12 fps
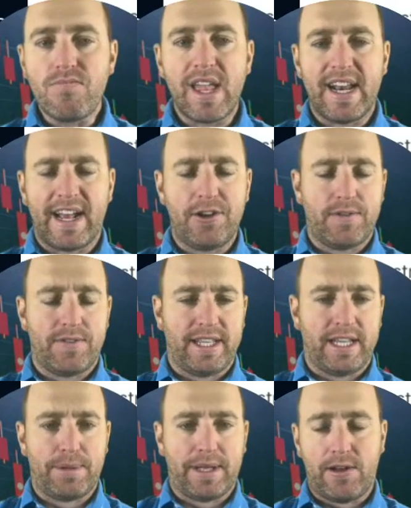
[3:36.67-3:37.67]
And I do have a
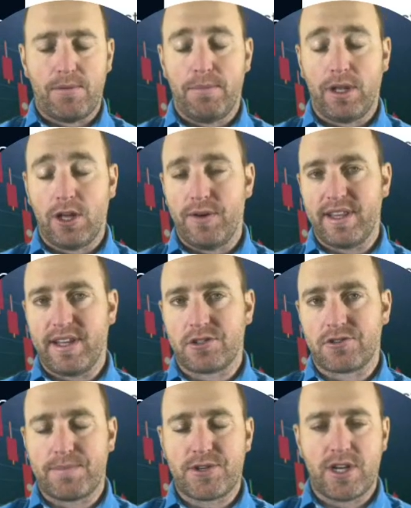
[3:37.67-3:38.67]
link below in the
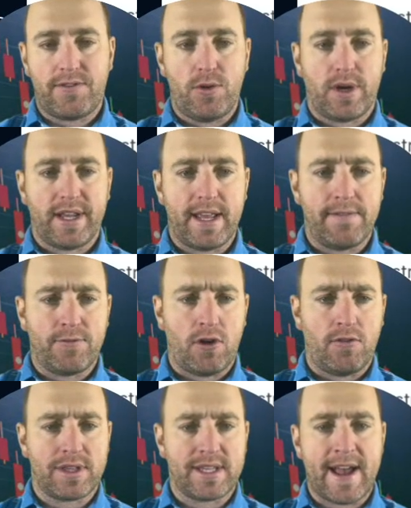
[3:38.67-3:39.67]
description if you want to get
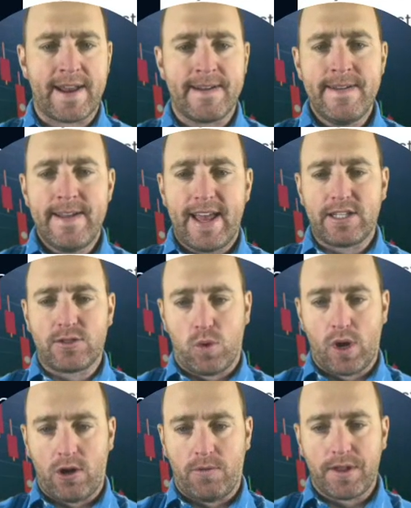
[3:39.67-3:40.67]
involved with that as
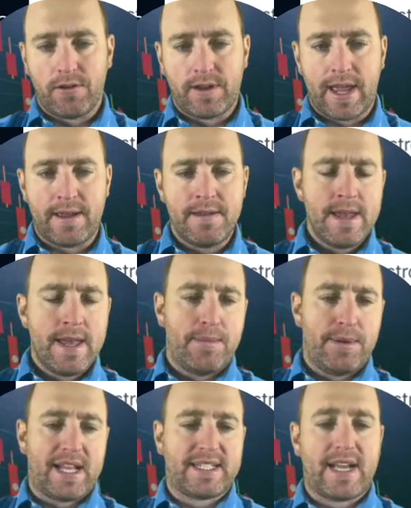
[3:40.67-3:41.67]
well. Okay.
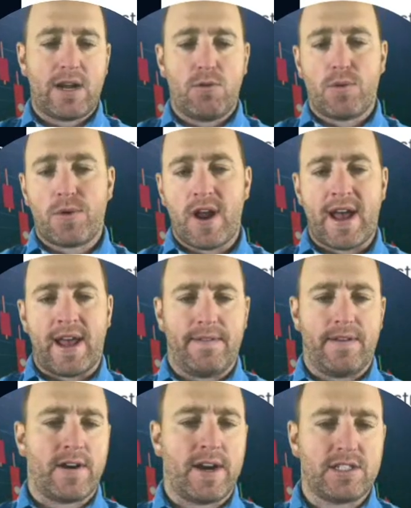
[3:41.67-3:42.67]
But that's kind of where we're at.
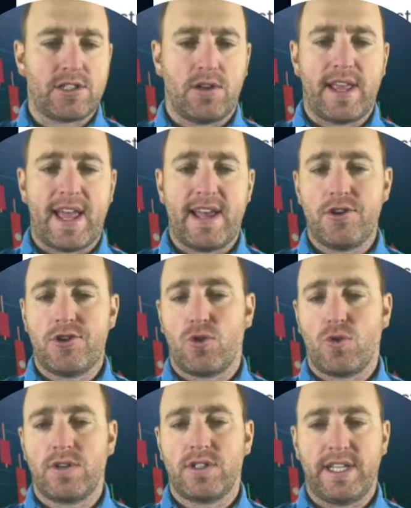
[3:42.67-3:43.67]
All right. So the head and
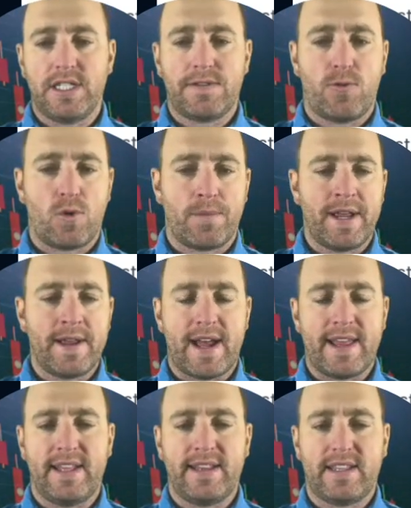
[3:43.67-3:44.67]
shoulders is forming.
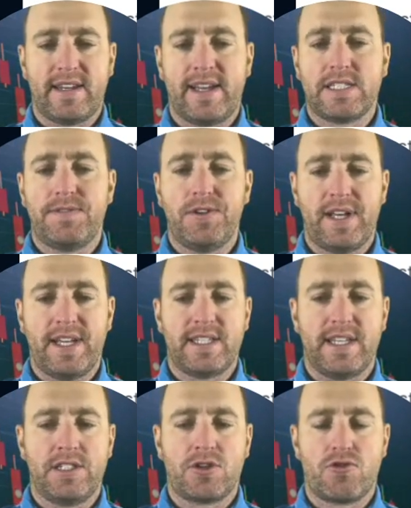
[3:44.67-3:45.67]
I think the next few days
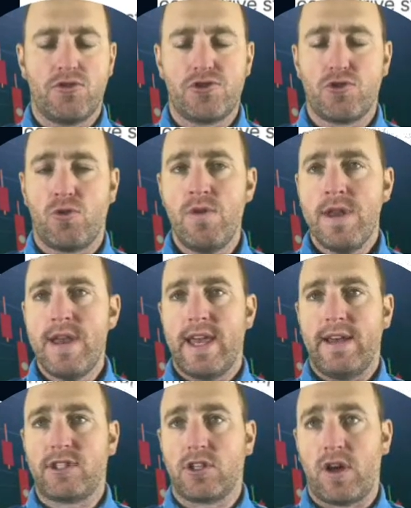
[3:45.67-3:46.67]
is crucial.
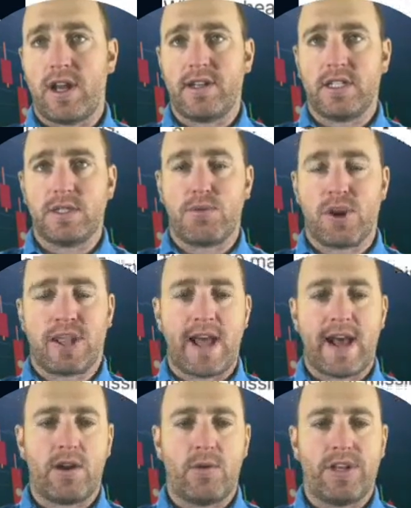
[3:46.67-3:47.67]
If Solana does break
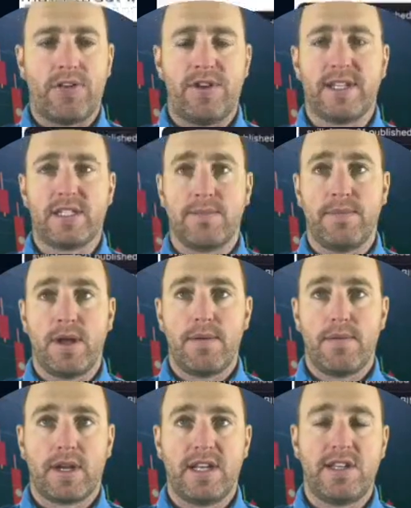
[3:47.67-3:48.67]
out and we do get some
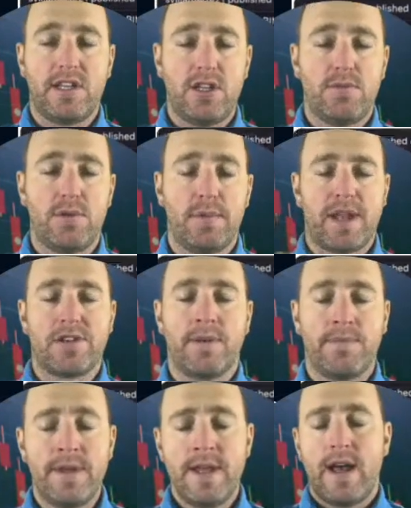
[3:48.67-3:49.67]
continued
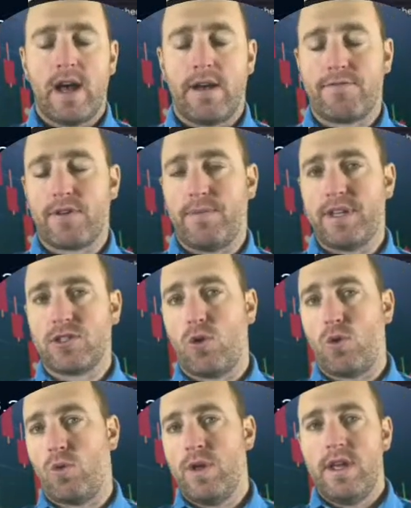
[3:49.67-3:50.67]
momentum from this
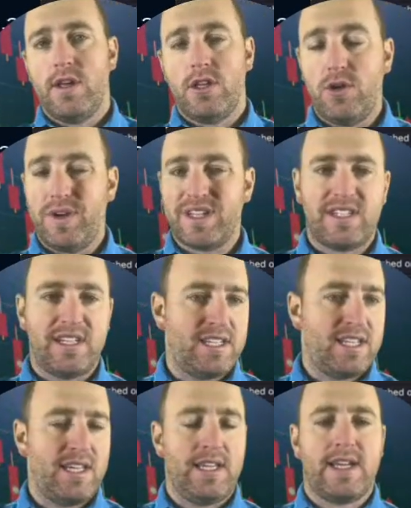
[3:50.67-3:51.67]
whole
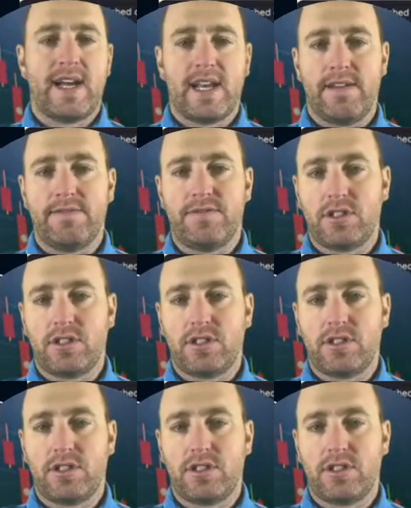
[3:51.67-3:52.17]
USDT kind of,